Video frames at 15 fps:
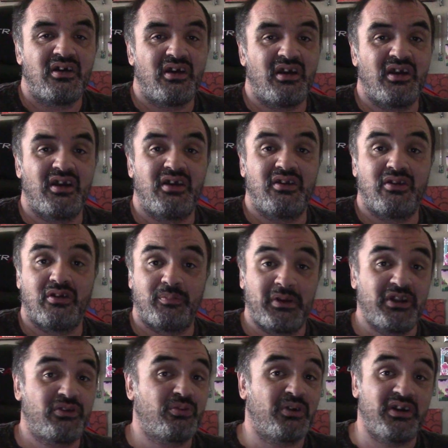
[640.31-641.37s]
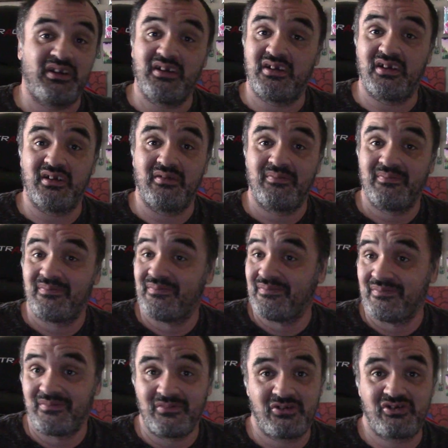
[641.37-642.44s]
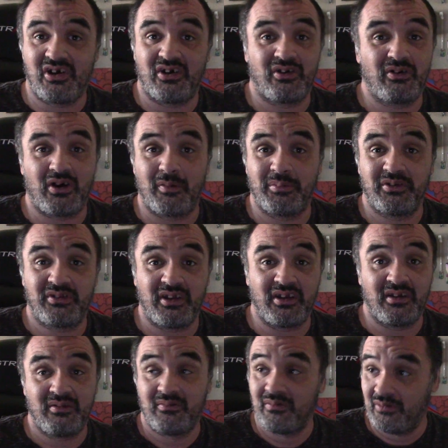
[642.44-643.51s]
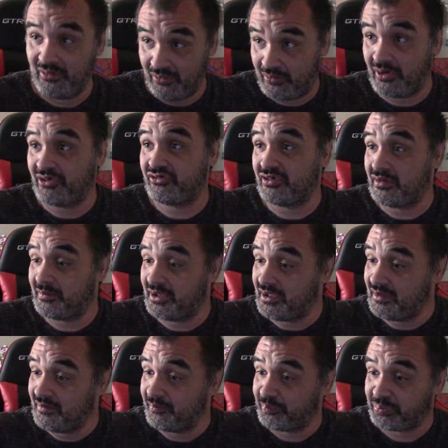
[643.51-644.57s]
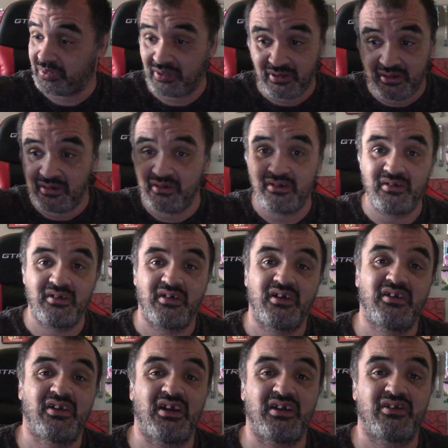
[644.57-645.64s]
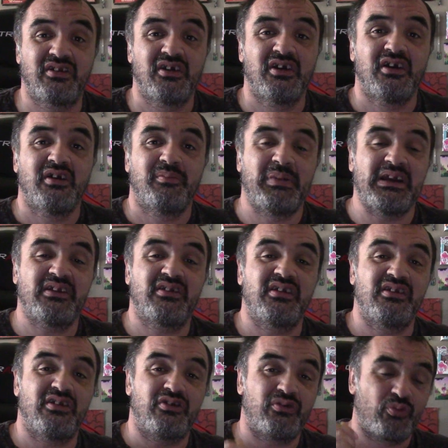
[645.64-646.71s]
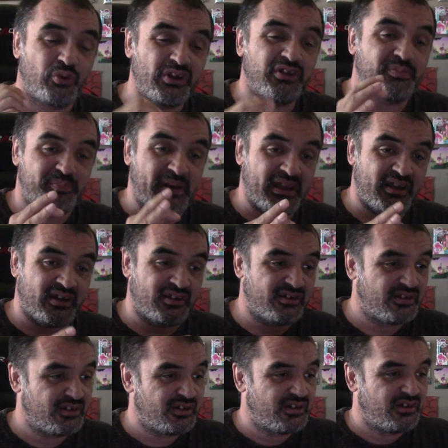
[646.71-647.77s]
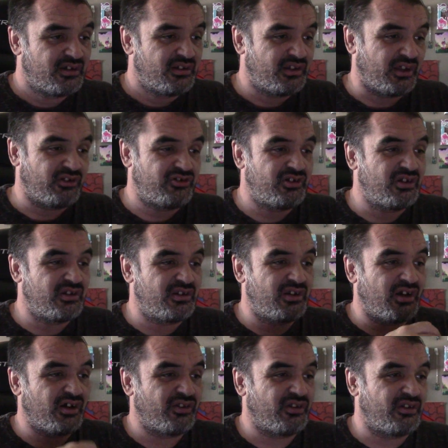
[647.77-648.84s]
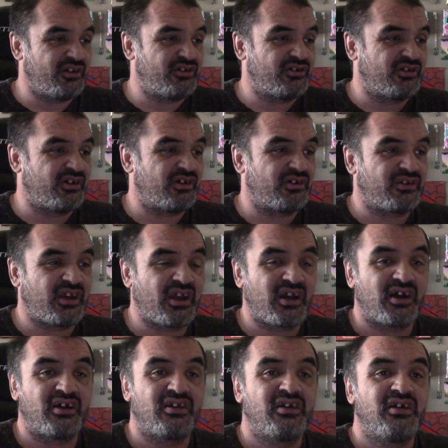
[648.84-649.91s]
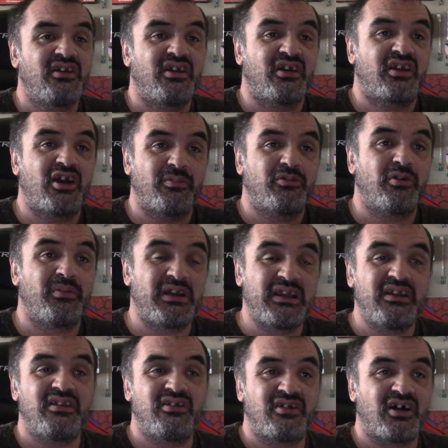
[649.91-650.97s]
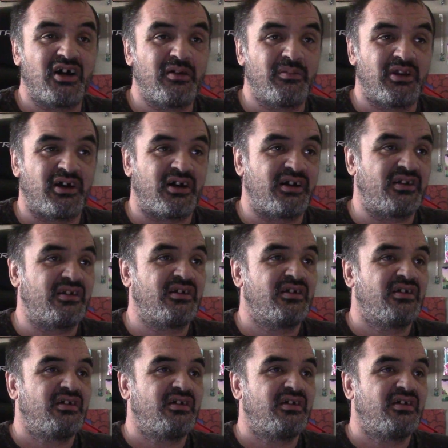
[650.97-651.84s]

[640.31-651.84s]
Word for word: And the best way he could shut her up is say, you questioning me? He takes basically this wristband that she and the other Legionnaires had that kept them in the timeline